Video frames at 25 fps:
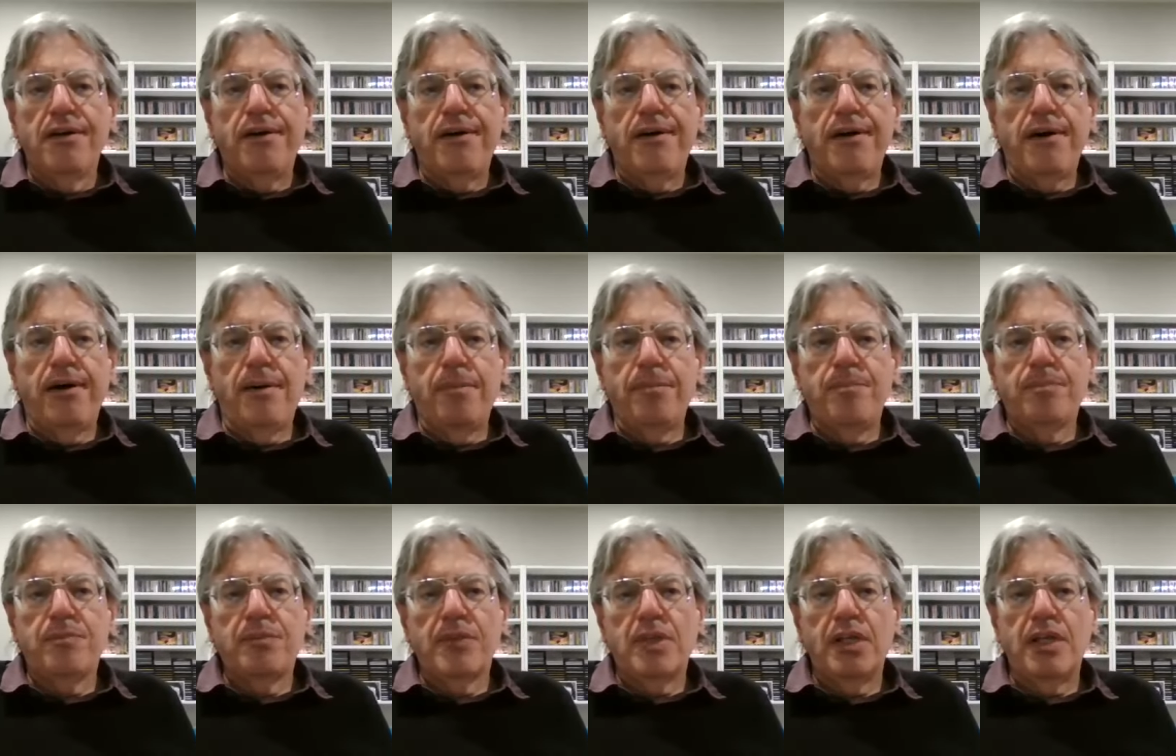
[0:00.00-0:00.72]

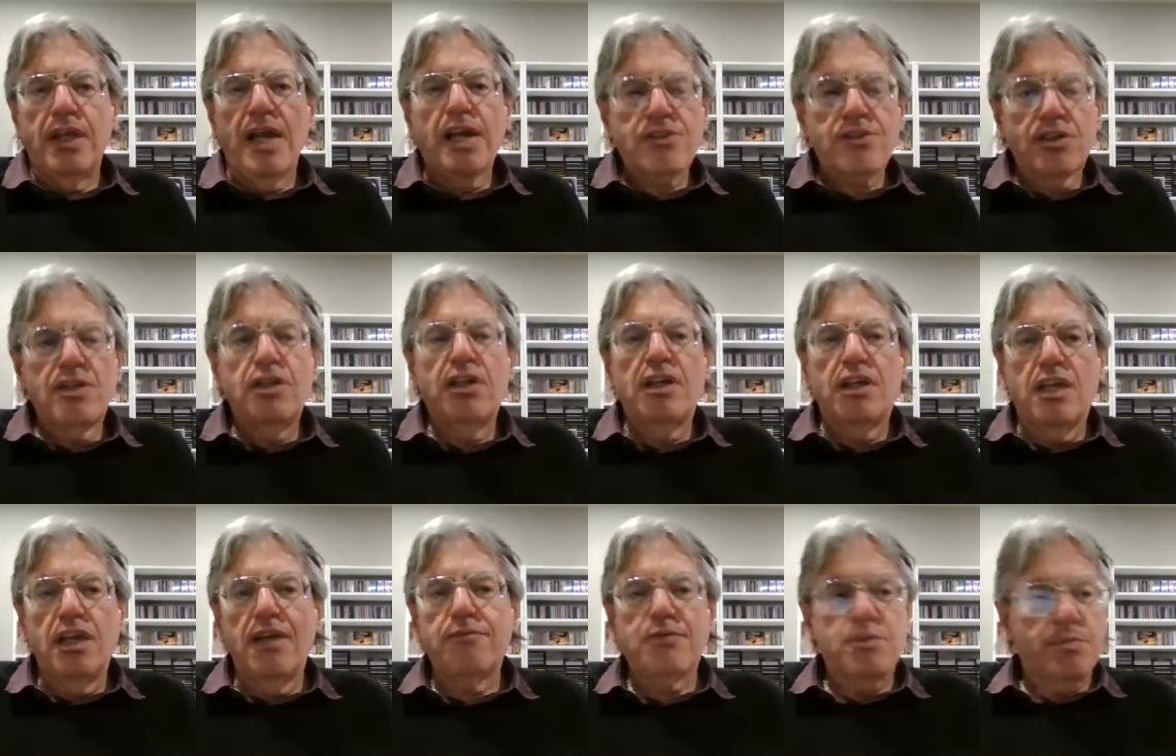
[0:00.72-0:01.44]
um, it actually
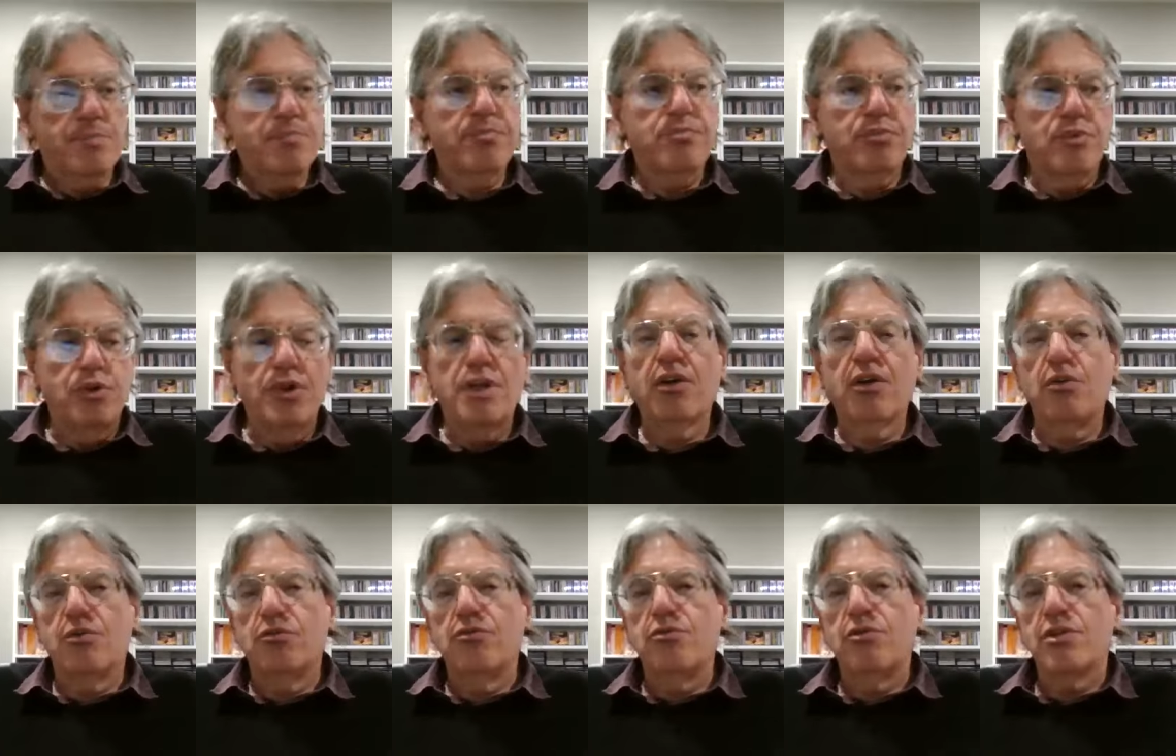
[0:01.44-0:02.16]
gives pretty
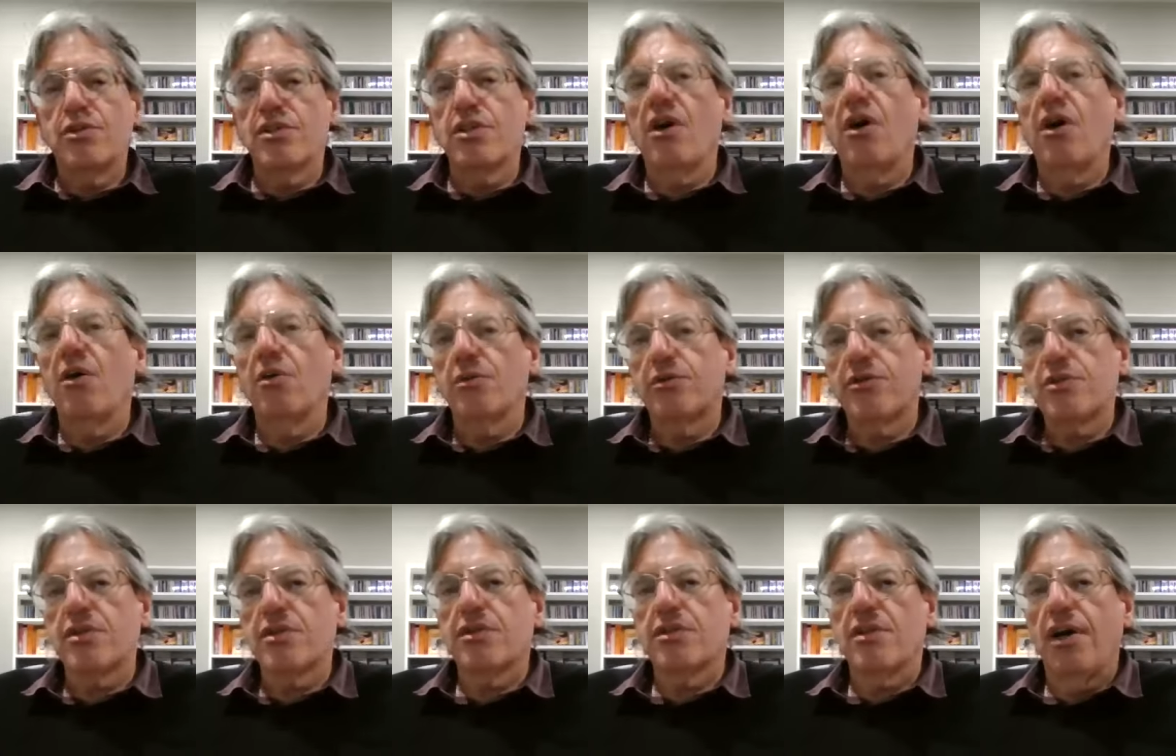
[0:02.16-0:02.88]
good
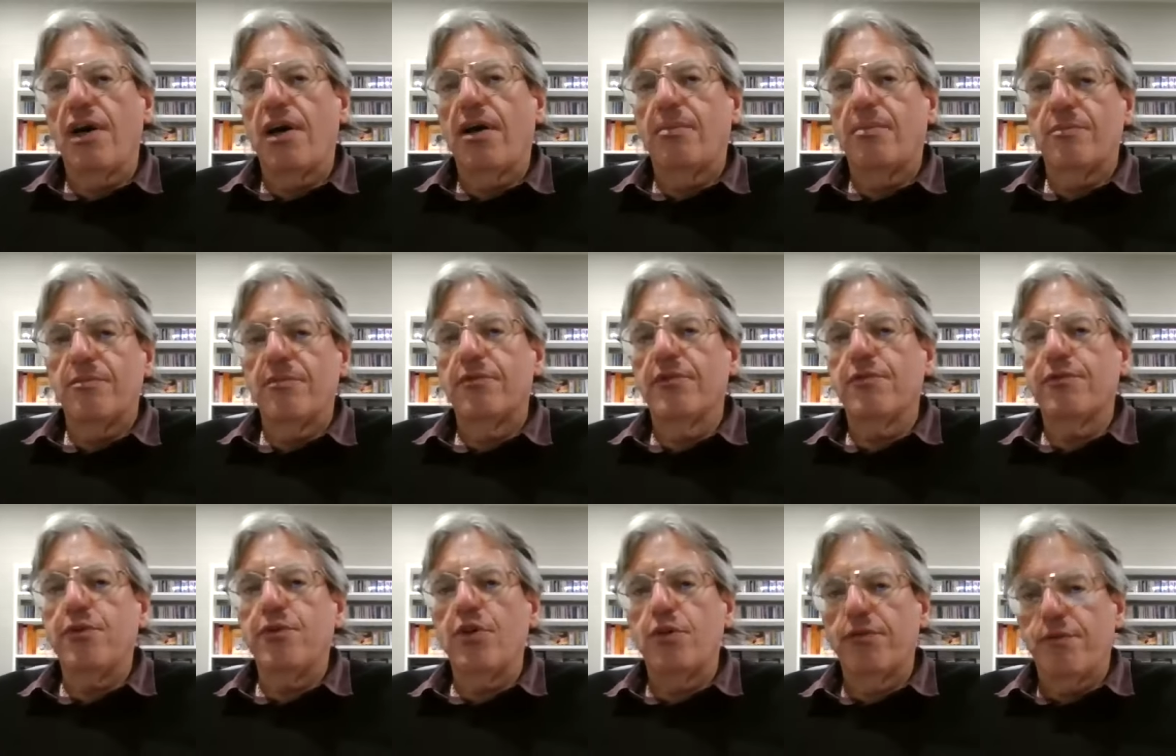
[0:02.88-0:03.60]
results um,
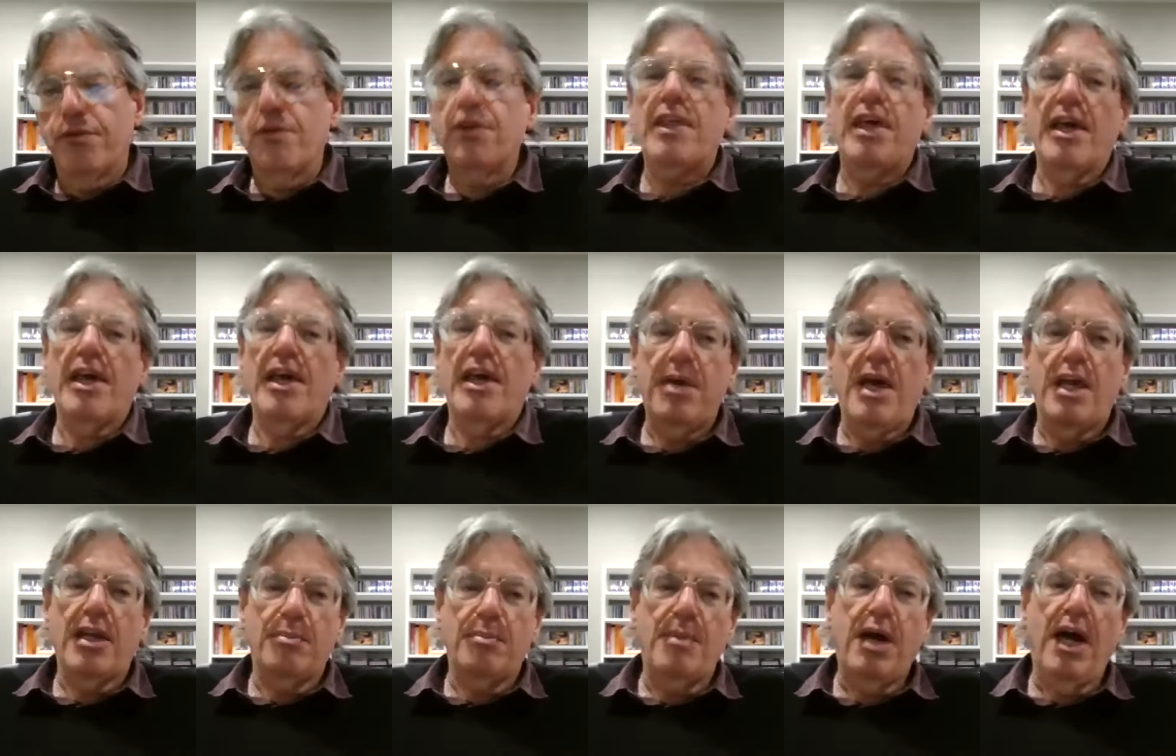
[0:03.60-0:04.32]
for, for that
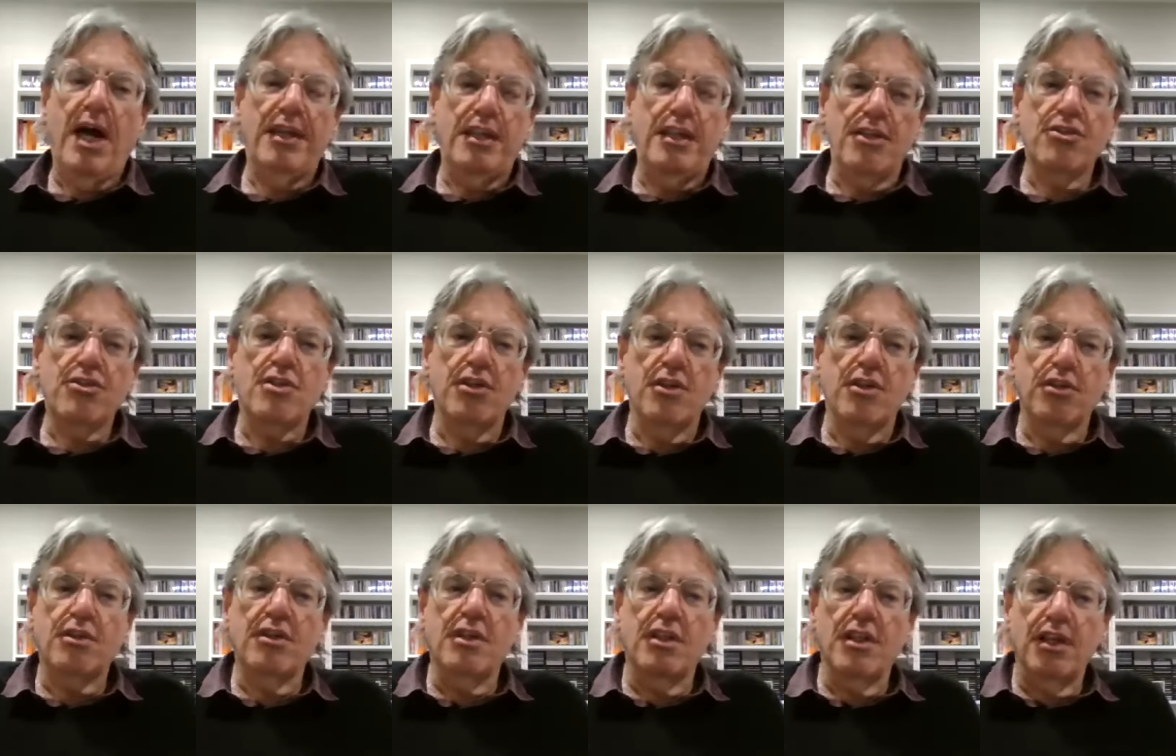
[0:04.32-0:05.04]
amount of money,
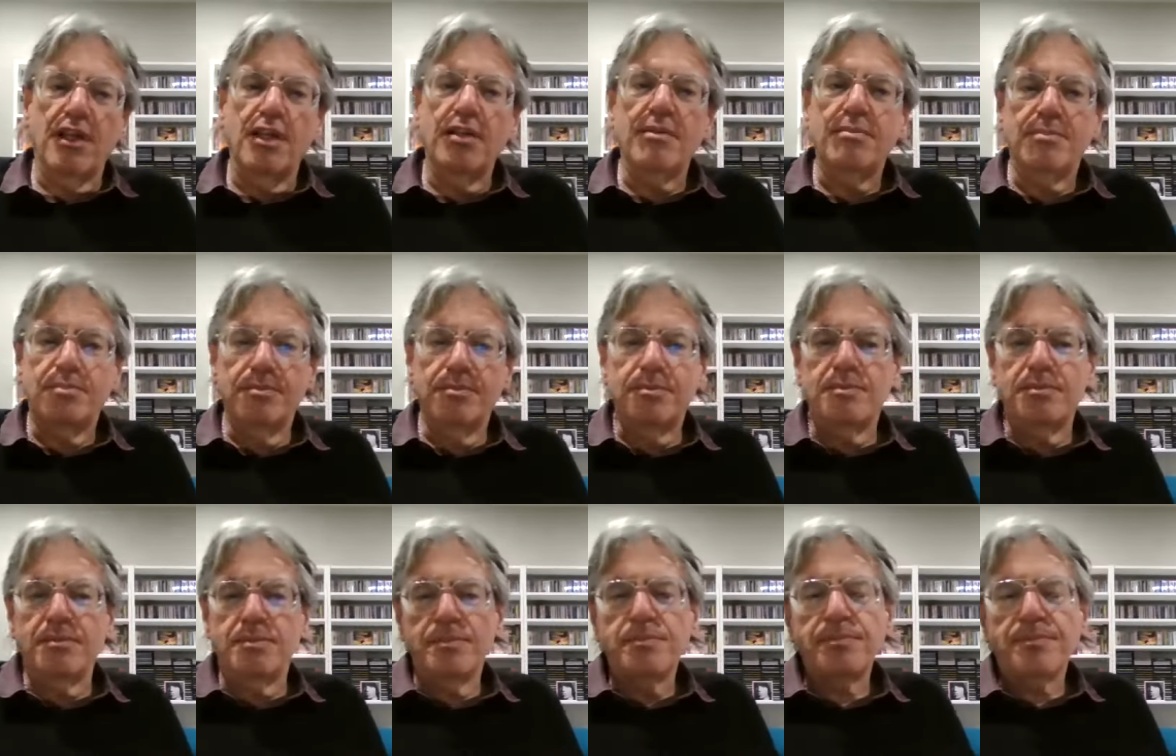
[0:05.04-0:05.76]
certainly.
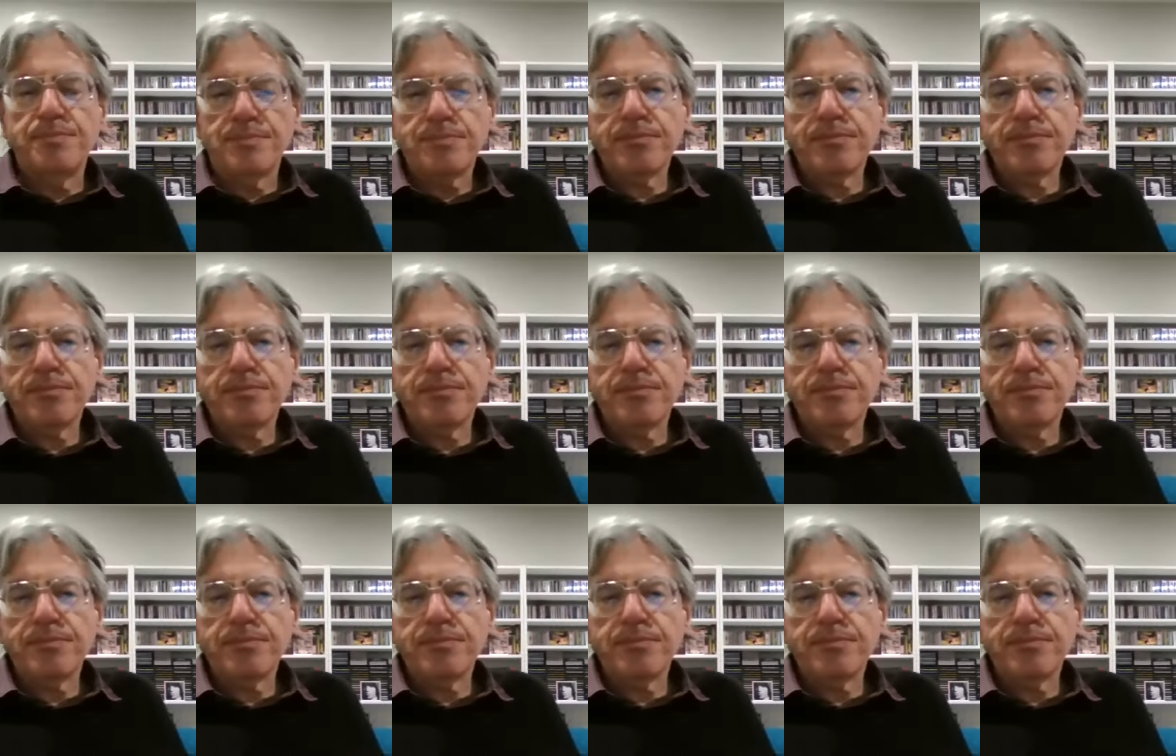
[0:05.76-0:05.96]
Mm.